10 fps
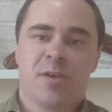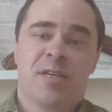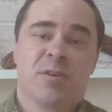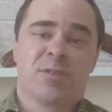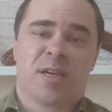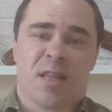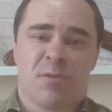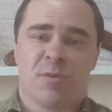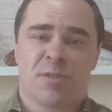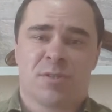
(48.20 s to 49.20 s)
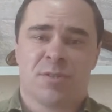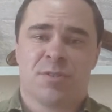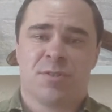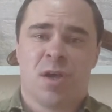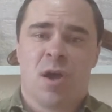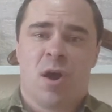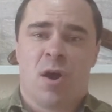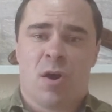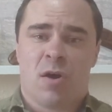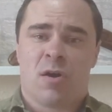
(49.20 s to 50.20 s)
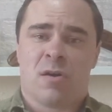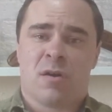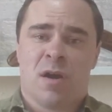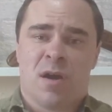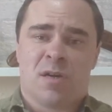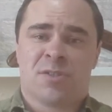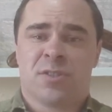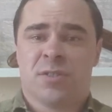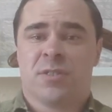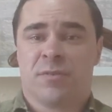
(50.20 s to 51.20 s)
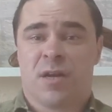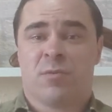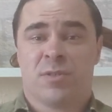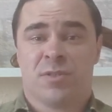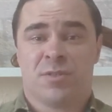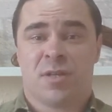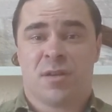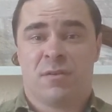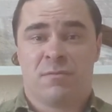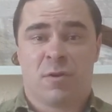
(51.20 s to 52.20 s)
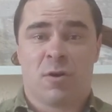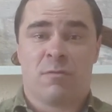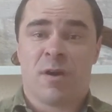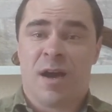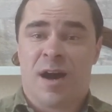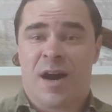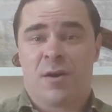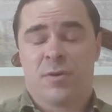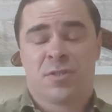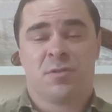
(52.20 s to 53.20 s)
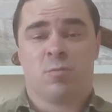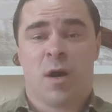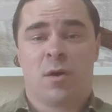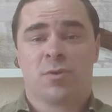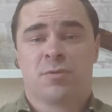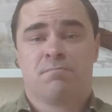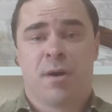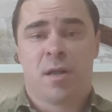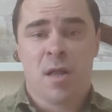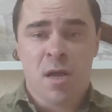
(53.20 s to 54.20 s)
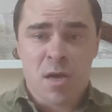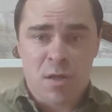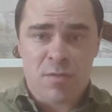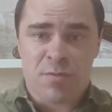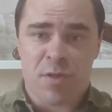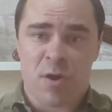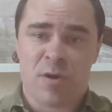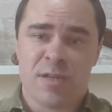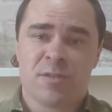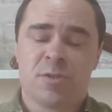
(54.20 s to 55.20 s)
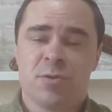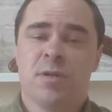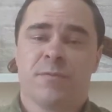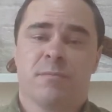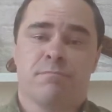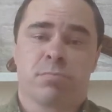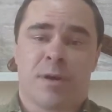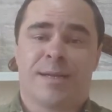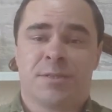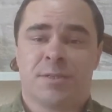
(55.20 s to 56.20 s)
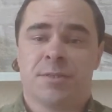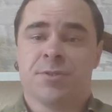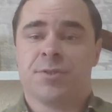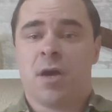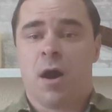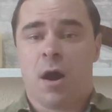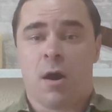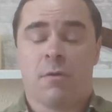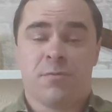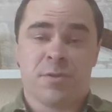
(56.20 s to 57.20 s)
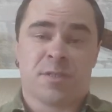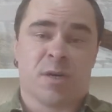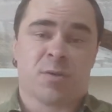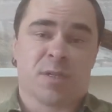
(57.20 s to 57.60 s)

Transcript: The Celtic languages are a series of languages that involve Irish and Welsh, but they're in two different branches of this